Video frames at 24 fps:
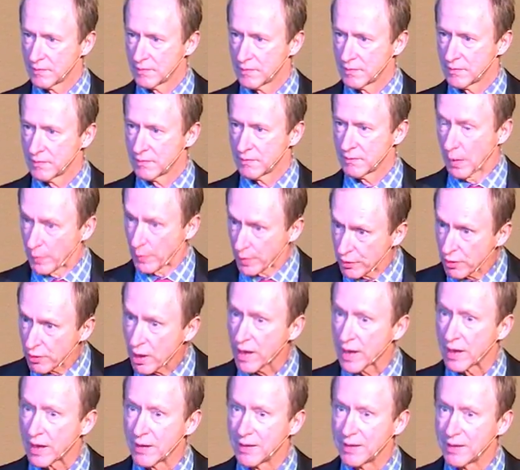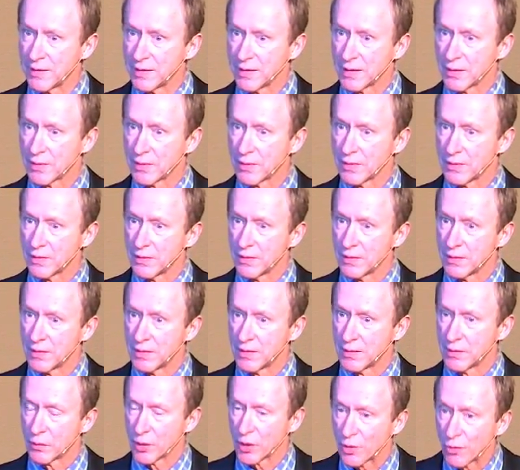But we try.
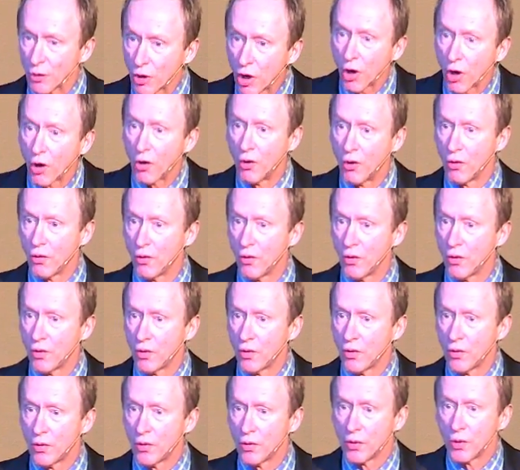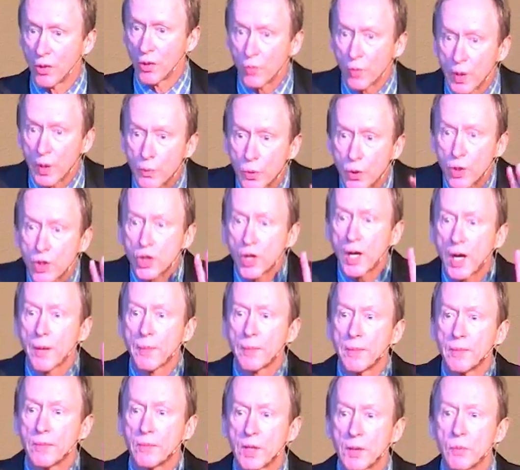We grow. We push up.
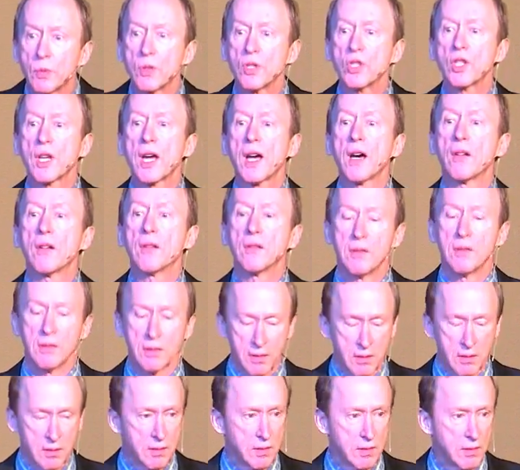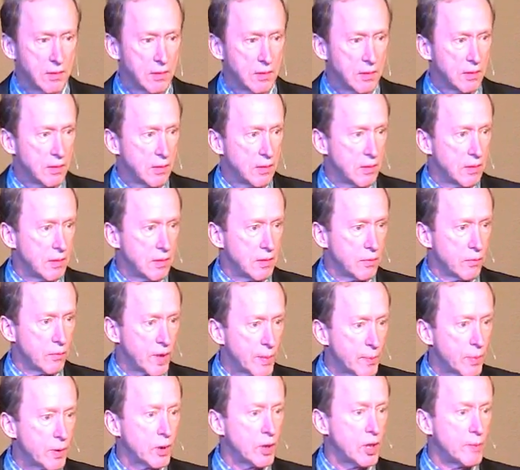We push out. We
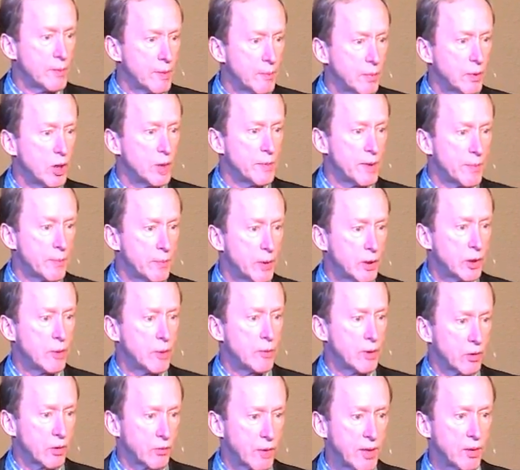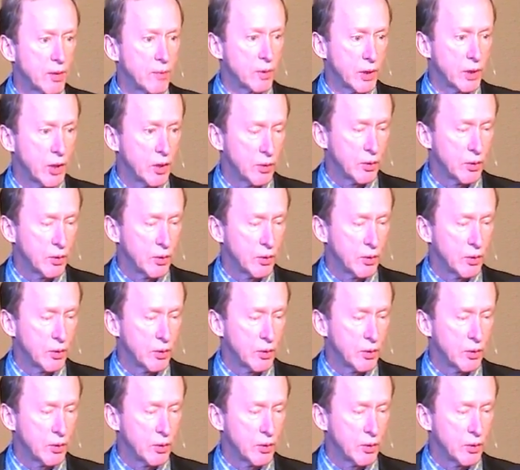bloom and bloom and bloom, greater bloom